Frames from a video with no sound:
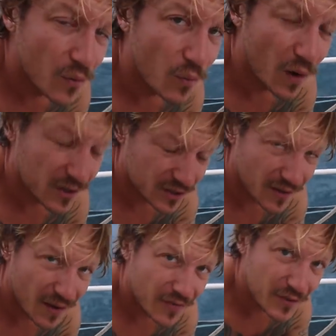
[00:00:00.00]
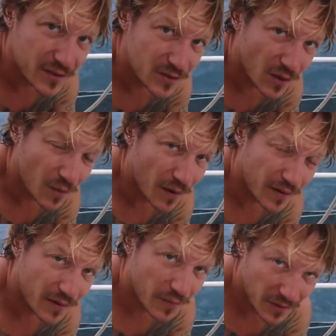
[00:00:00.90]
wash it off in salt
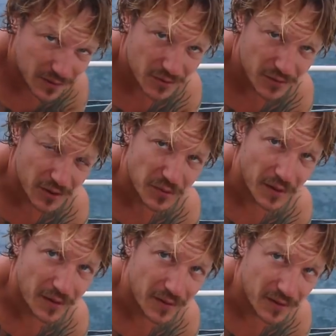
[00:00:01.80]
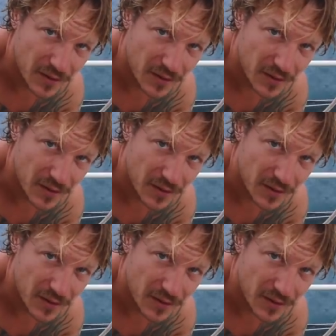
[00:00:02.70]
water. You don't want to use fresh water on a